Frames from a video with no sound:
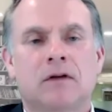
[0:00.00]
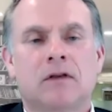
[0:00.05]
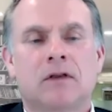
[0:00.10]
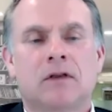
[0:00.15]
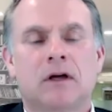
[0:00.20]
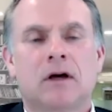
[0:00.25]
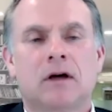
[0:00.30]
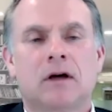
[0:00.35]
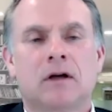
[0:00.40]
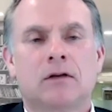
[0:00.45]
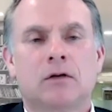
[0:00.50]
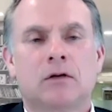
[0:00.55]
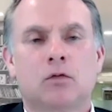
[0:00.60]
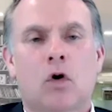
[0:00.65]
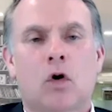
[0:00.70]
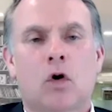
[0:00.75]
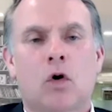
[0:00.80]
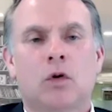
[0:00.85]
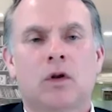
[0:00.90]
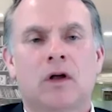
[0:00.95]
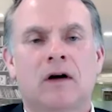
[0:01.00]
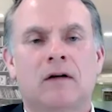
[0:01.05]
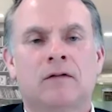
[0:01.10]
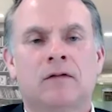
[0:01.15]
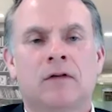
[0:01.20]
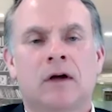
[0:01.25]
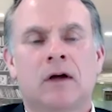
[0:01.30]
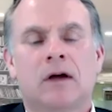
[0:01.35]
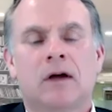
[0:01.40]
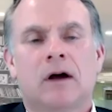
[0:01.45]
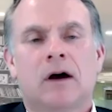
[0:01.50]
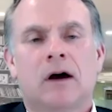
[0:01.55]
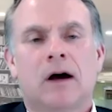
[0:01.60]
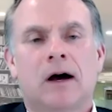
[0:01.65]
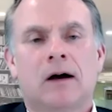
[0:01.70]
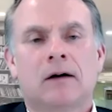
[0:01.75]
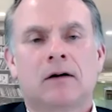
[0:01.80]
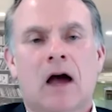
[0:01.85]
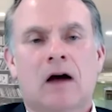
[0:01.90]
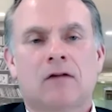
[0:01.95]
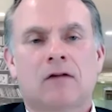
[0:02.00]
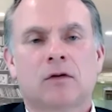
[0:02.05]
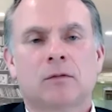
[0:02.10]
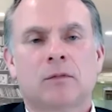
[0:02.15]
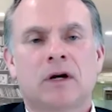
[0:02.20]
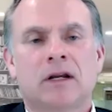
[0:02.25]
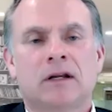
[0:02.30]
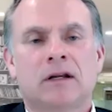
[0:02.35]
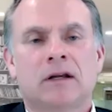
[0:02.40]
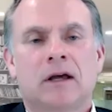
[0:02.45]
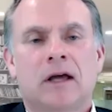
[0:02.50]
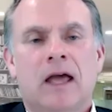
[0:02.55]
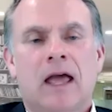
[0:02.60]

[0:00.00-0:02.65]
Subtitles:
the role of government